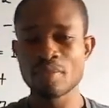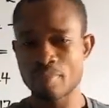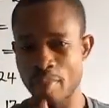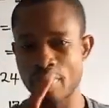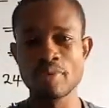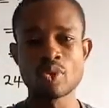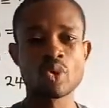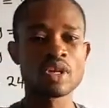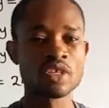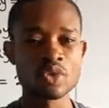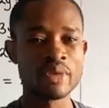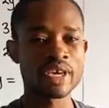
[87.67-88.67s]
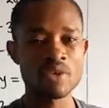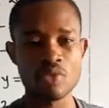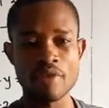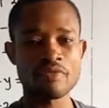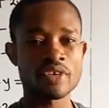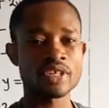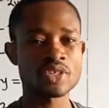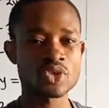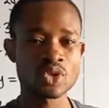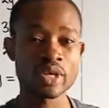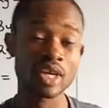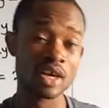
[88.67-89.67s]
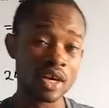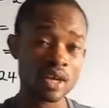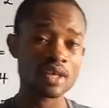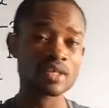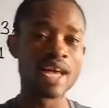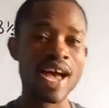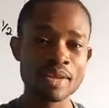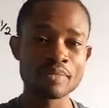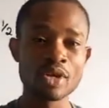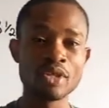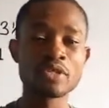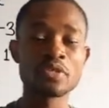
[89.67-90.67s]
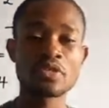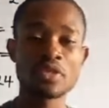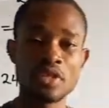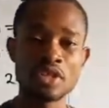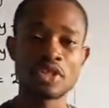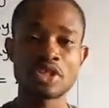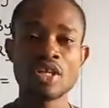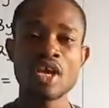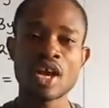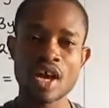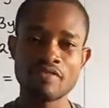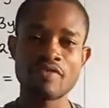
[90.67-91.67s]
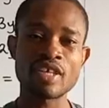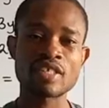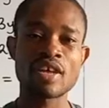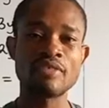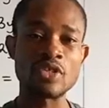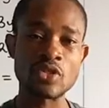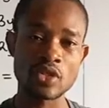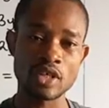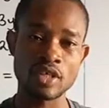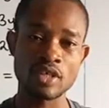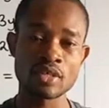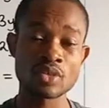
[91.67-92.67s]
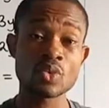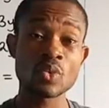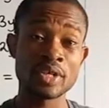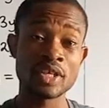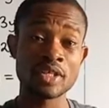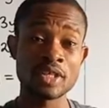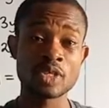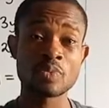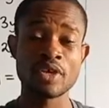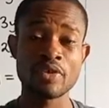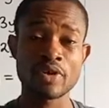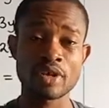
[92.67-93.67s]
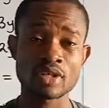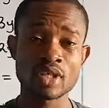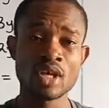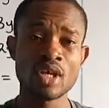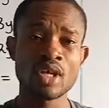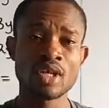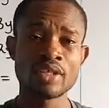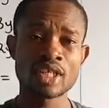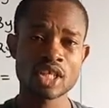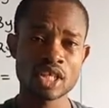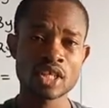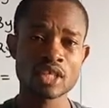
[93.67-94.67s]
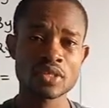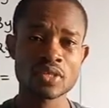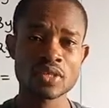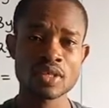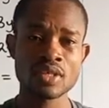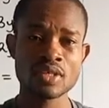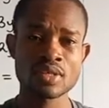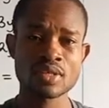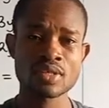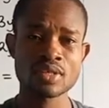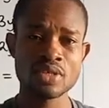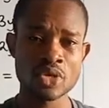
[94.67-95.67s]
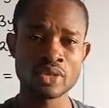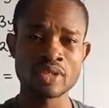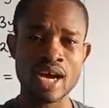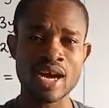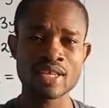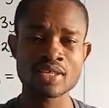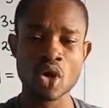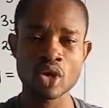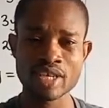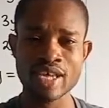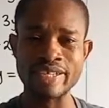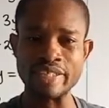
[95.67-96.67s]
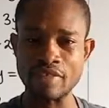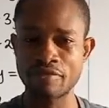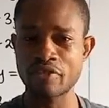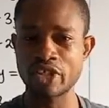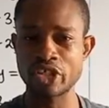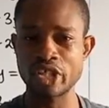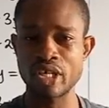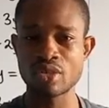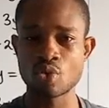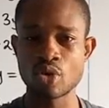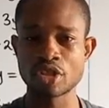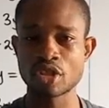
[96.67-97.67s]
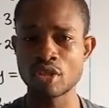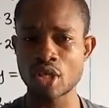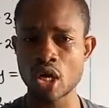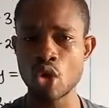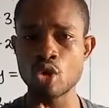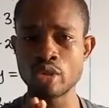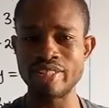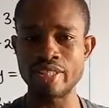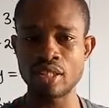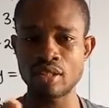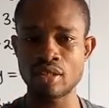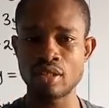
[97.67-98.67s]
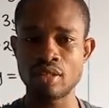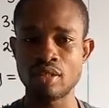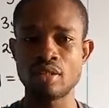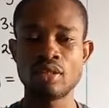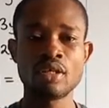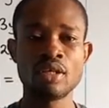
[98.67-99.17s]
Permit me quickly to make a reference to a course I am going to teach advanced level students within this period. The course is known as Ordinary Differential Equation, ODE.